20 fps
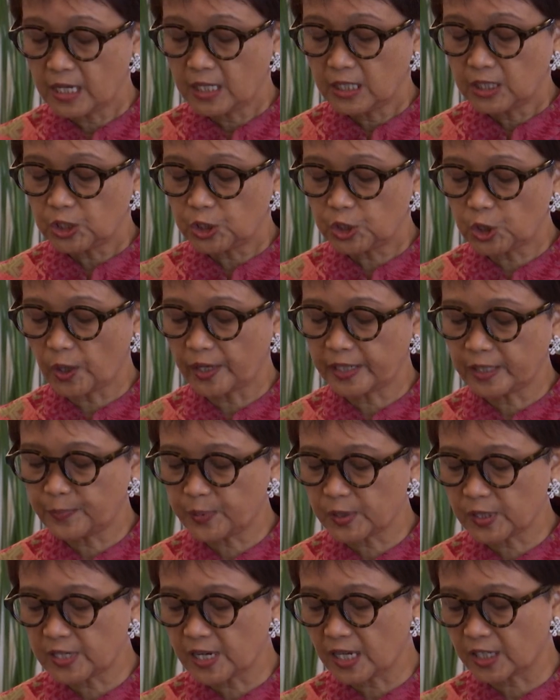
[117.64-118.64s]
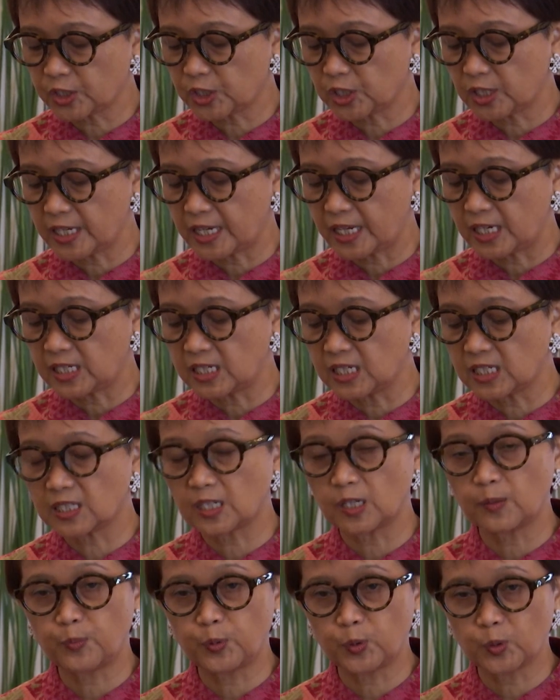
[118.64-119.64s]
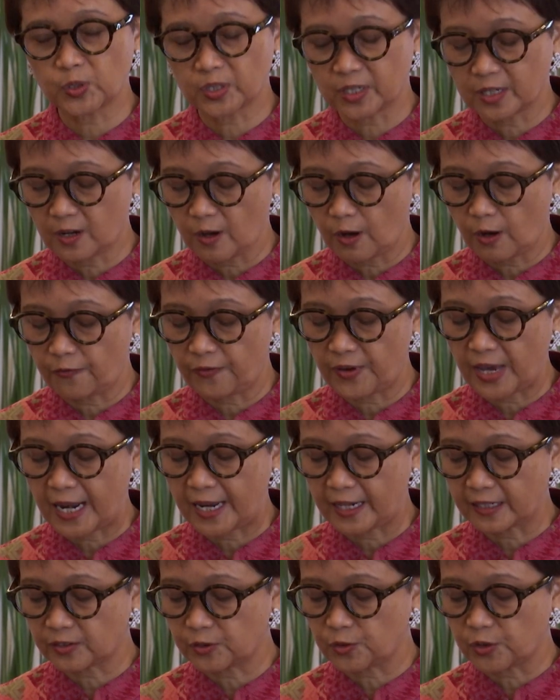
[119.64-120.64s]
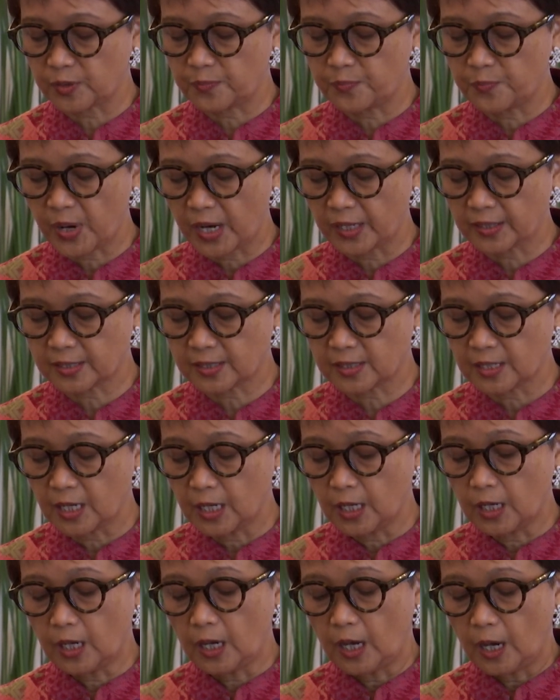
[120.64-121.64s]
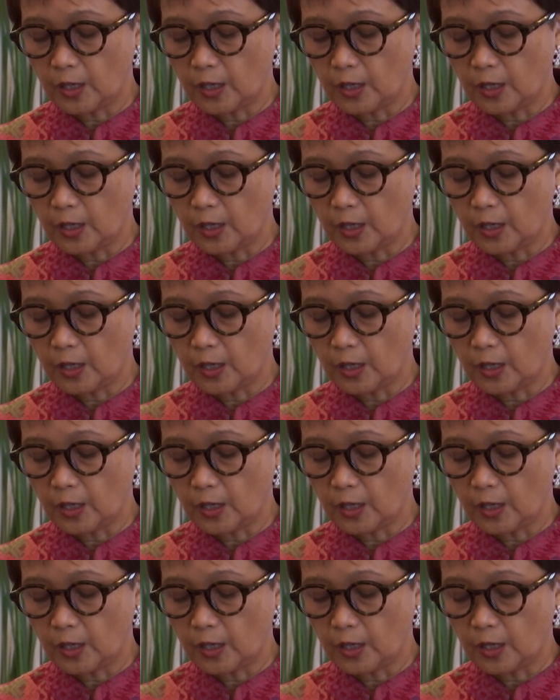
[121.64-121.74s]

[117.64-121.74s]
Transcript: as ASEAN, situation in Ukraine, Myanmar,